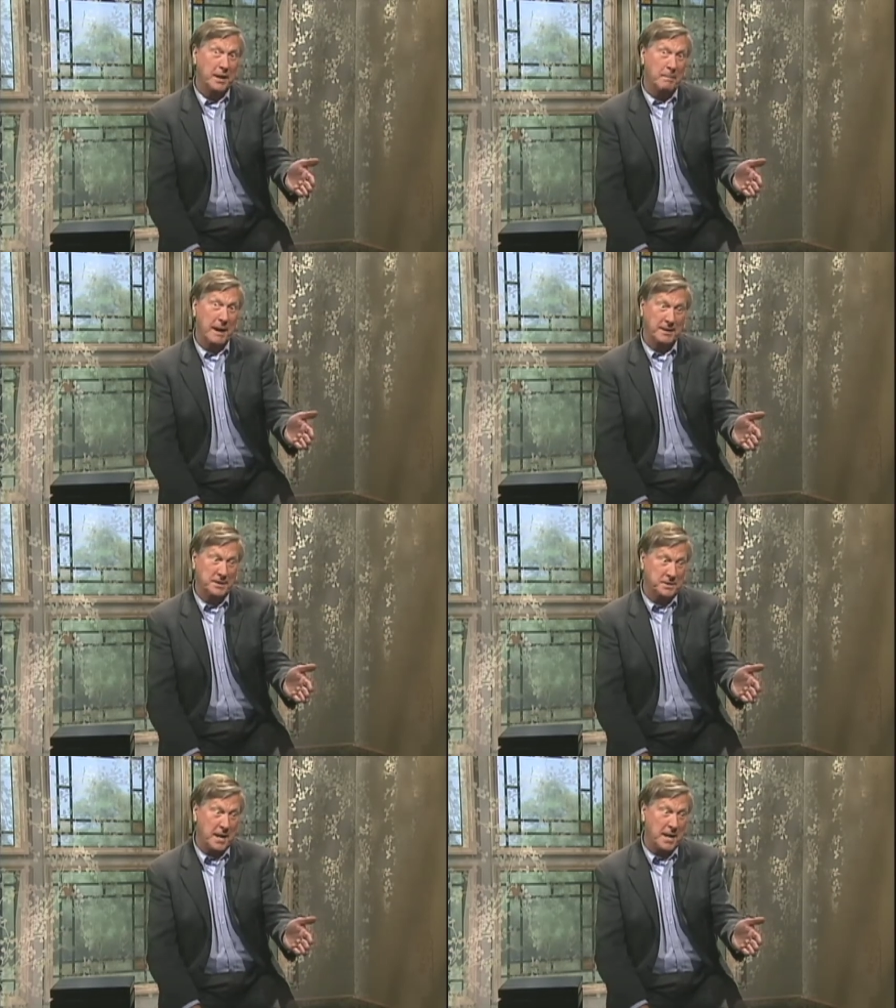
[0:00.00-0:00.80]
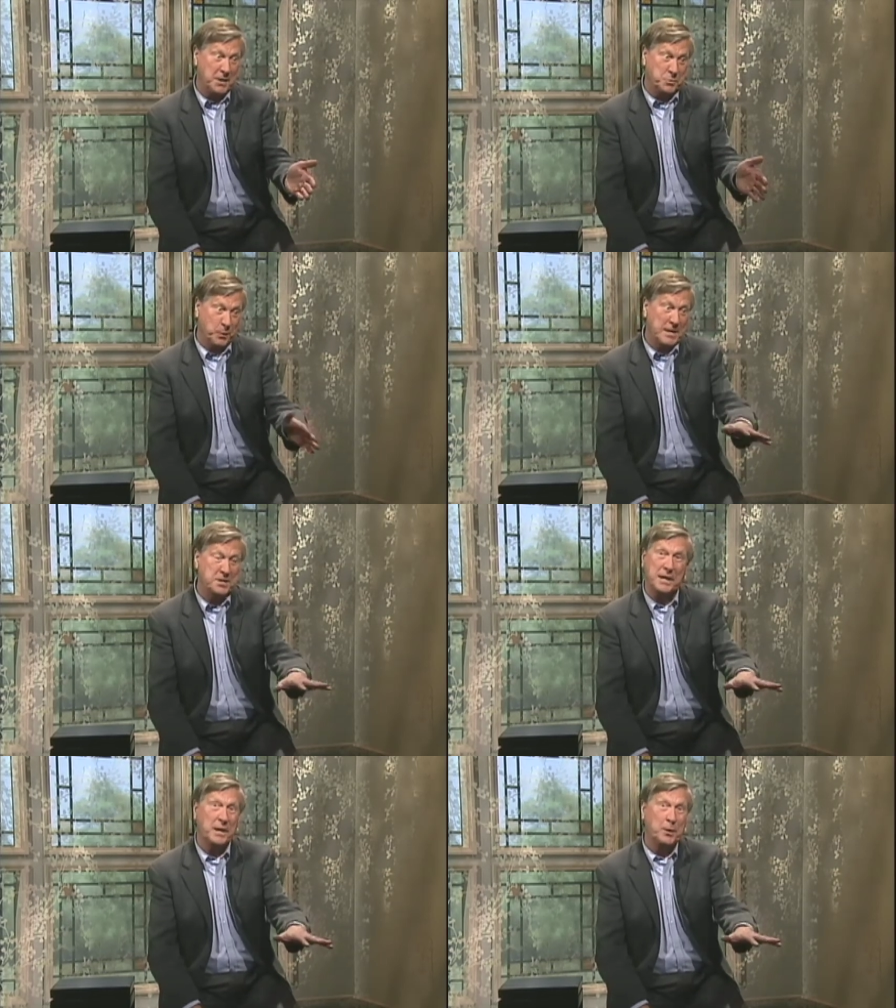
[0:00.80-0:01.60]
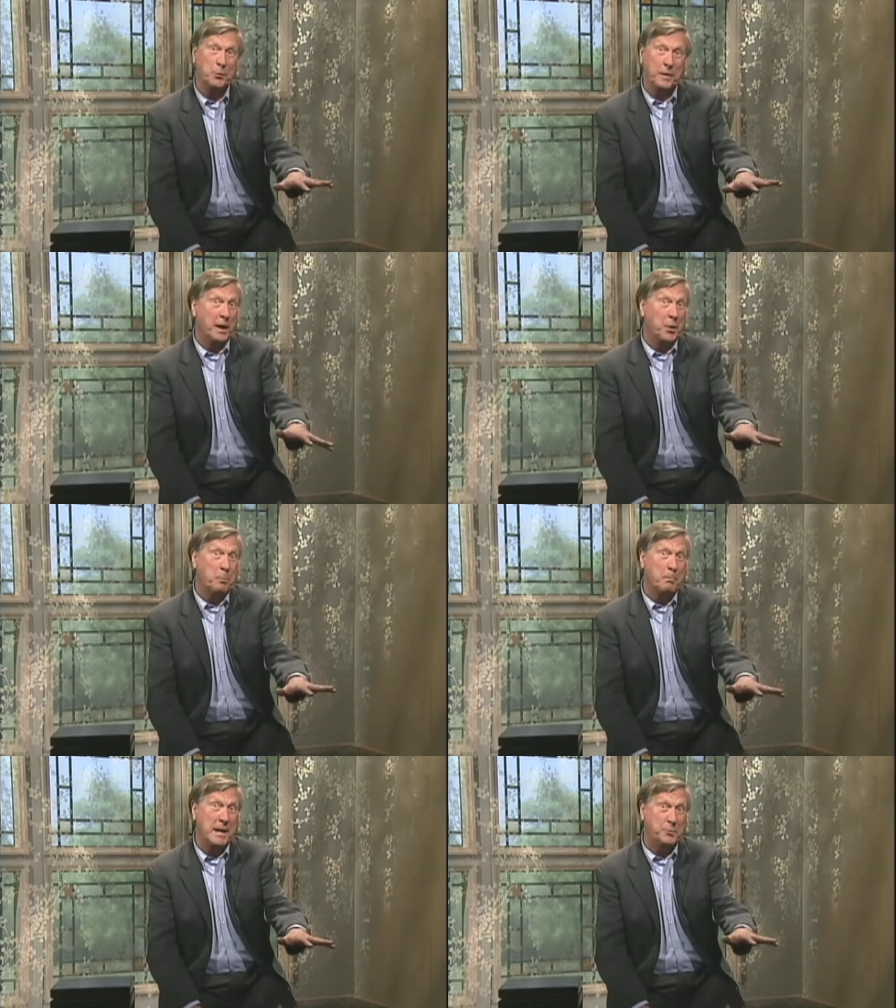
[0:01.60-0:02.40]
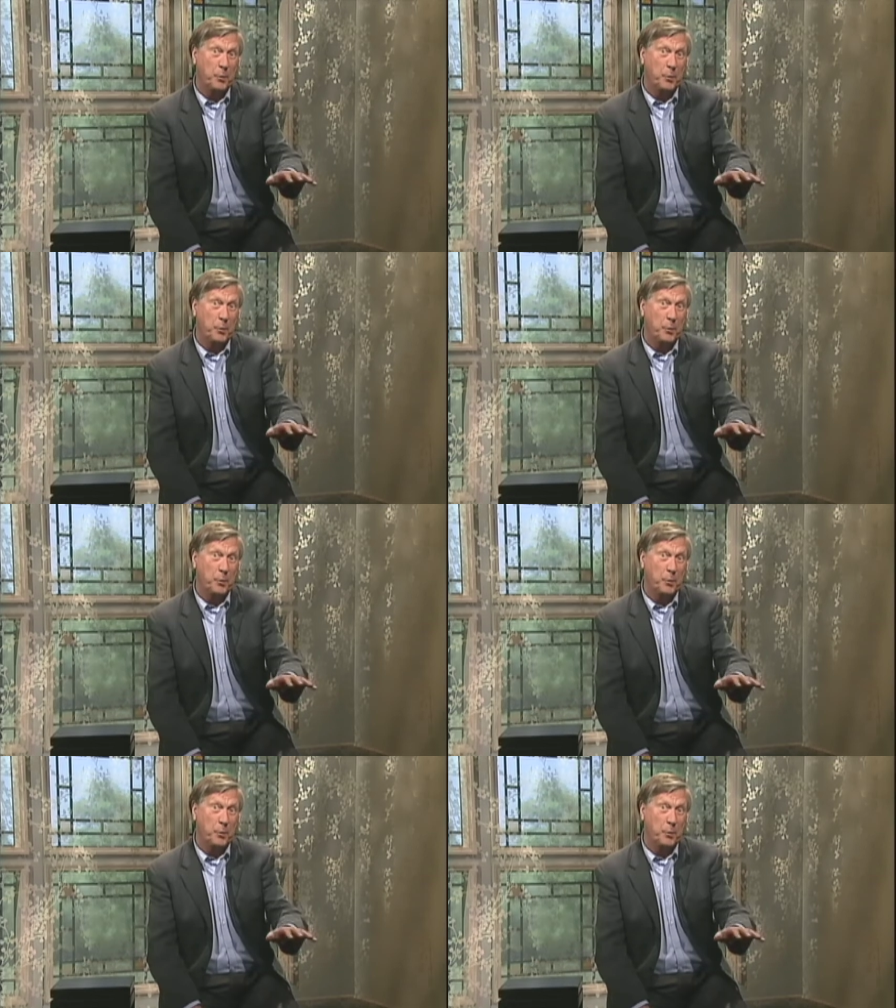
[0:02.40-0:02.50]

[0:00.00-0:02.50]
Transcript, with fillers: about his age wrestling with a homemade